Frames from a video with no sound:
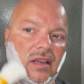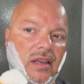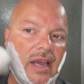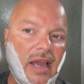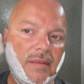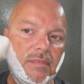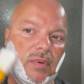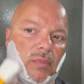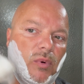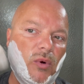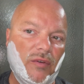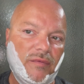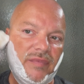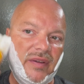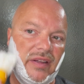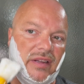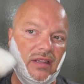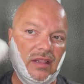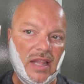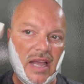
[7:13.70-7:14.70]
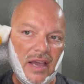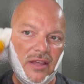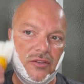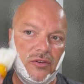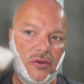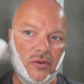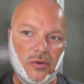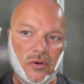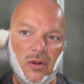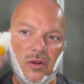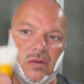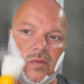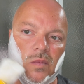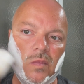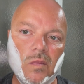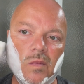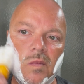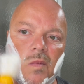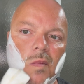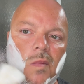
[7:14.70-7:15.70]
capable of being lathered
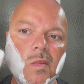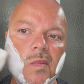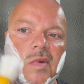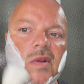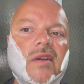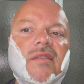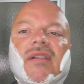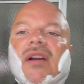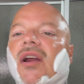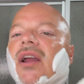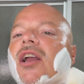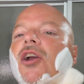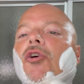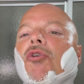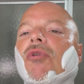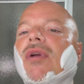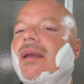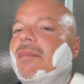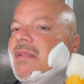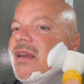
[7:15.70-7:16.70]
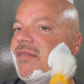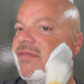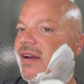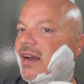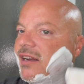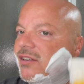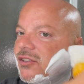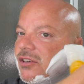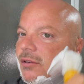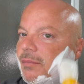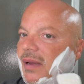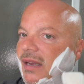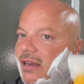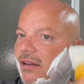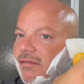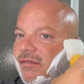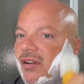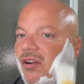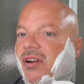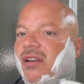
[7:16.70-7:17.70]
in a very creamy fashion to make
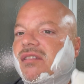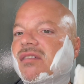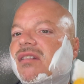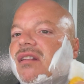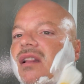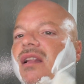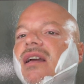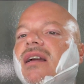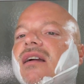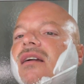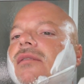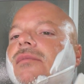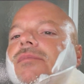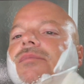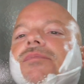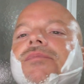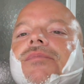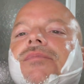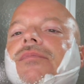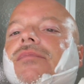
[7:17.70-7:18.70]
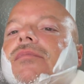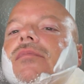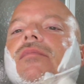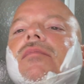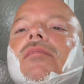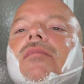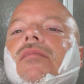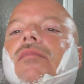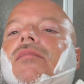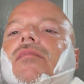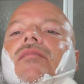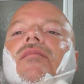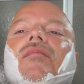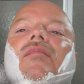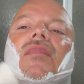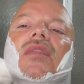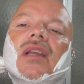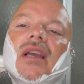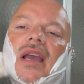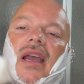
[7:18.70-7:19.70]
it very slick.
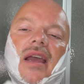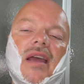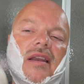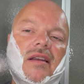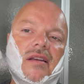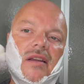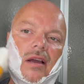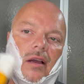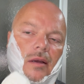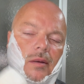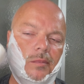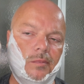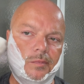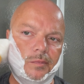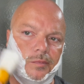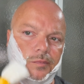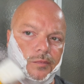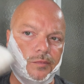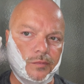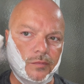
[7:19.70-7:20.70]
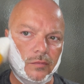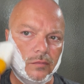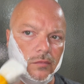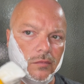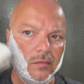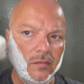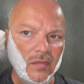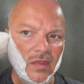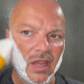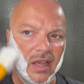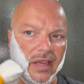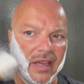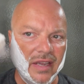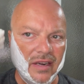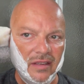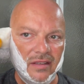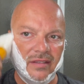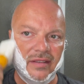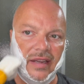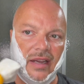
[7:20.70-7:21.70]
And again,
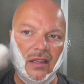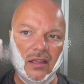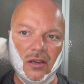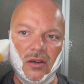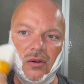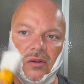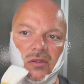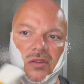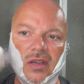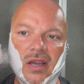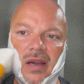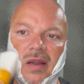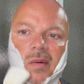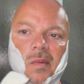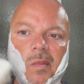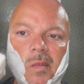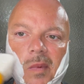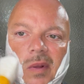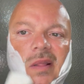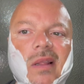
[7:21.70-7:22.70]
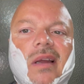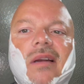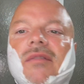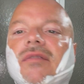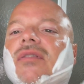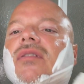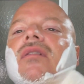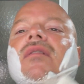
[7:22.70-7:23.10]
it's tallow. It's got a lot of